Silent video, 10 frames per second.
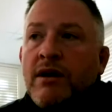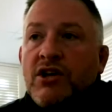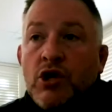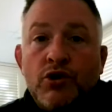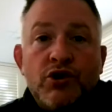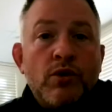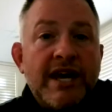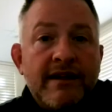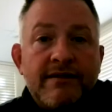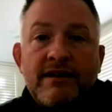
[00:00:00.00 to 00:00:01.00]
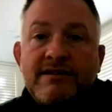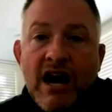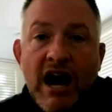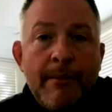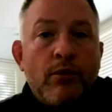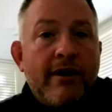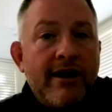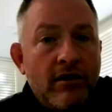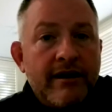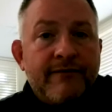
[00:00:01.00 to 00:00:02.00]
You do get the top
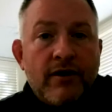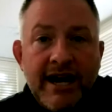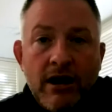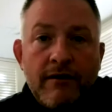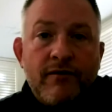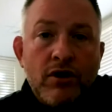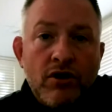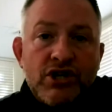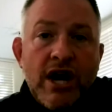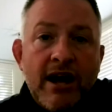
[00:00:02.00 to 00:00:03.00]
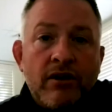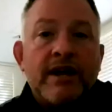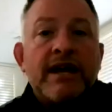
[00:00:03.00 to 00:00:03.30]
priority for care for your child